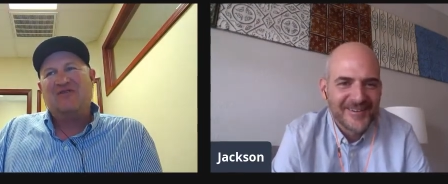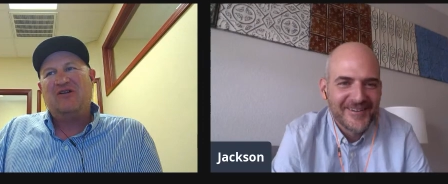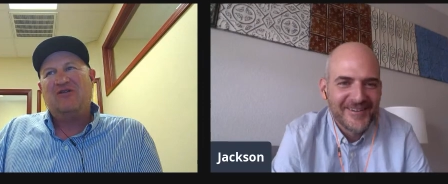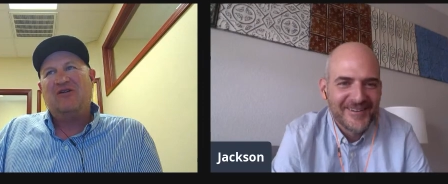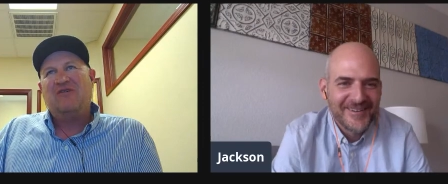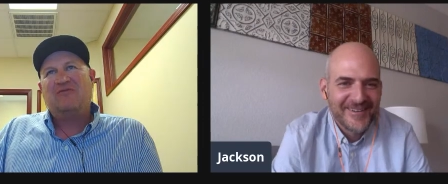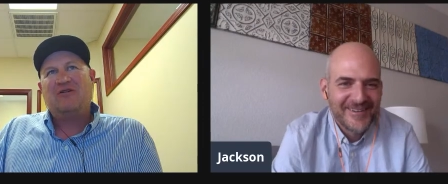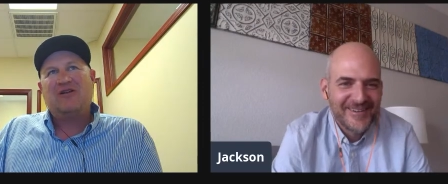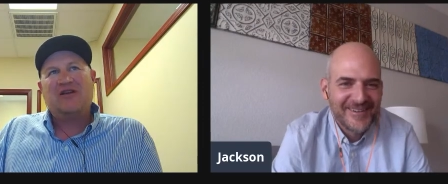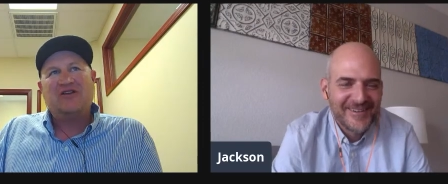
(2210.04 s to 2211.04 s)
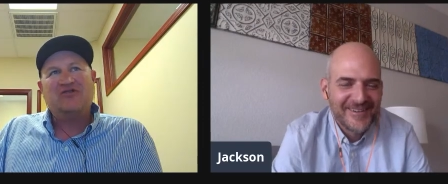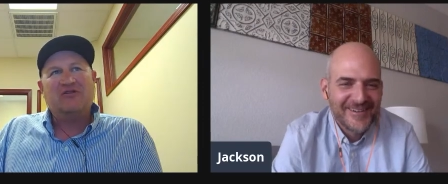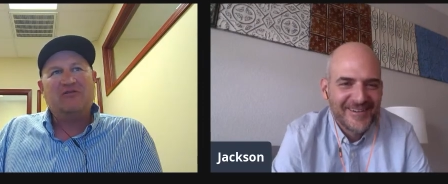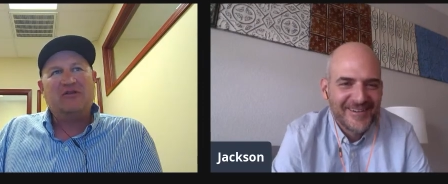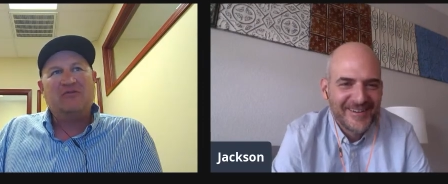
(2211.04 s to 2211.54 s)
Speaker 1: we were if we were a
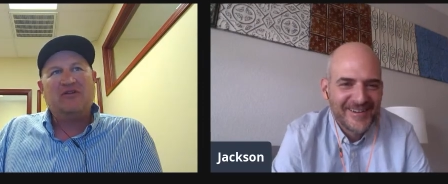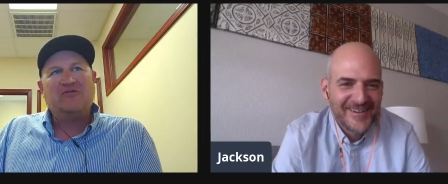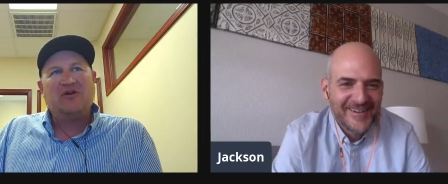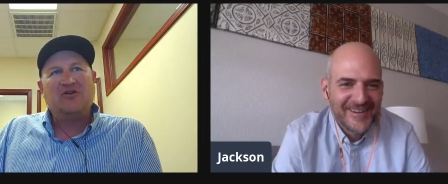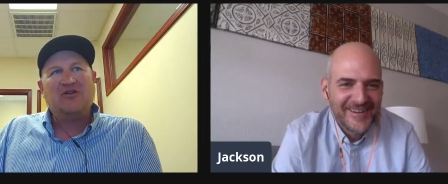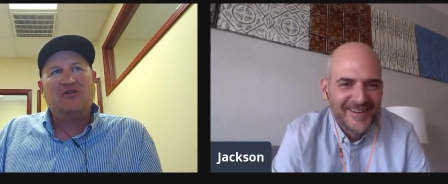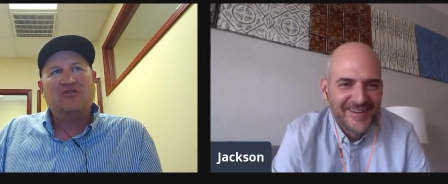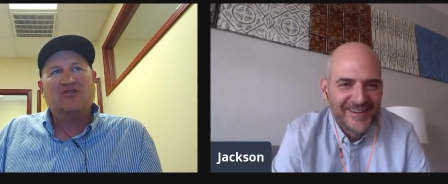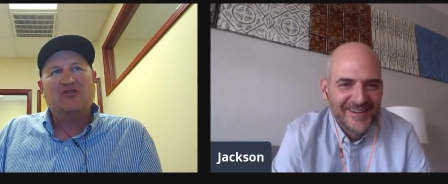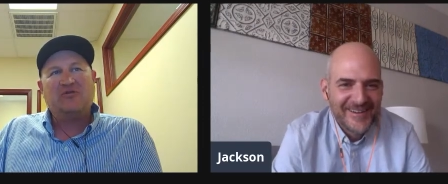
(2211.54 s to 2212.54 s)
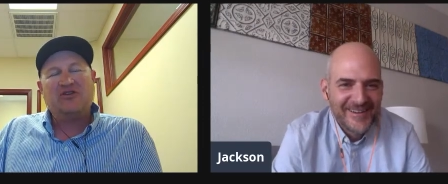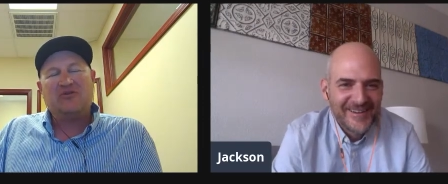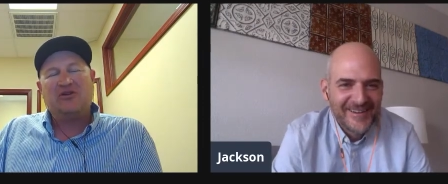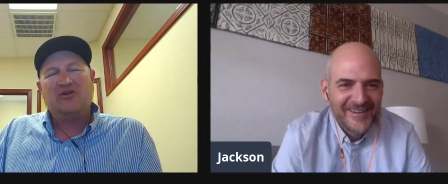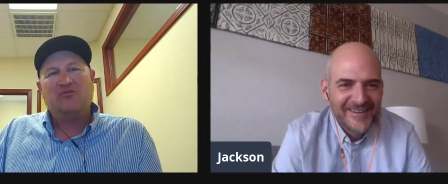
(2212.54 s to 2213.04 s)
country, we'd be smaller, just a little bit
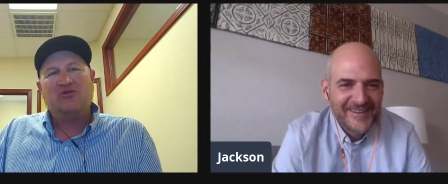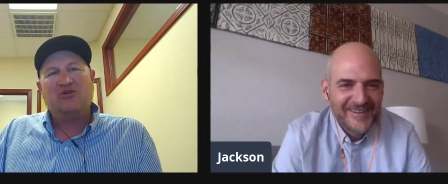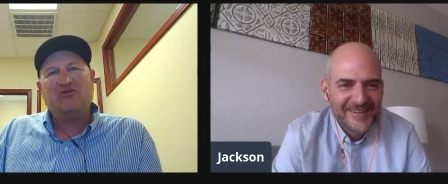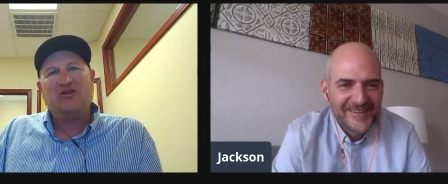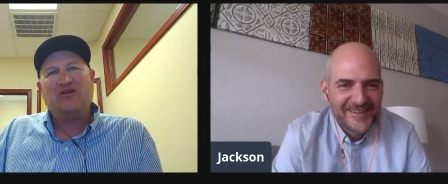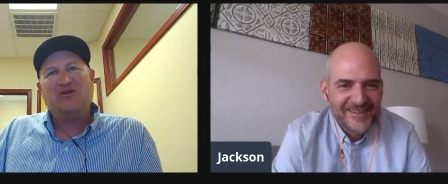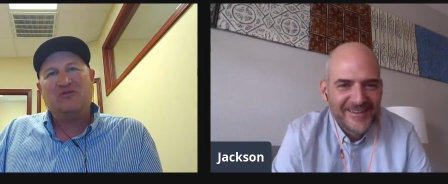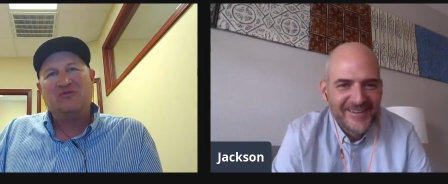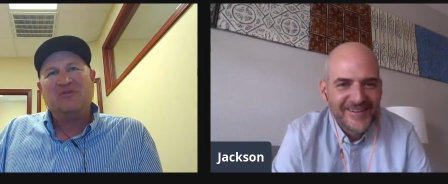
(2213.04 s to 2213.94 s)
smaller in Puerto Rico.